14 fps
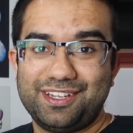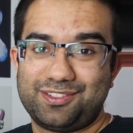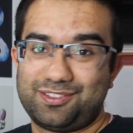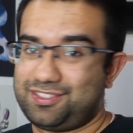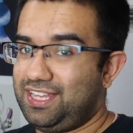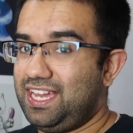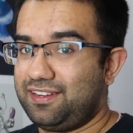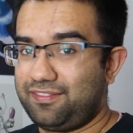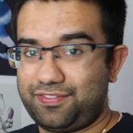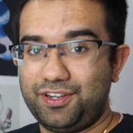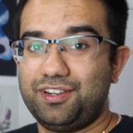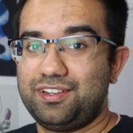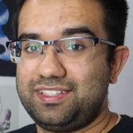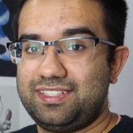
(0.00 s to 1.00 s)
So sine of
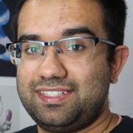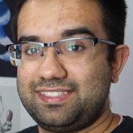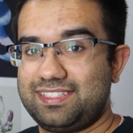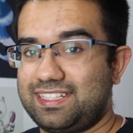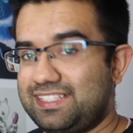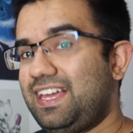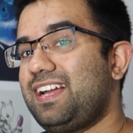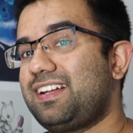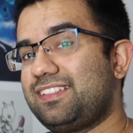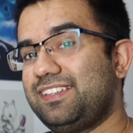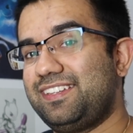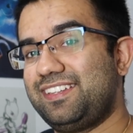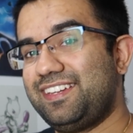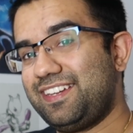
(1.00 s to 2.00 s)
30 is
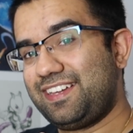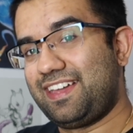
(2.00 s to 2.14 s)
exactly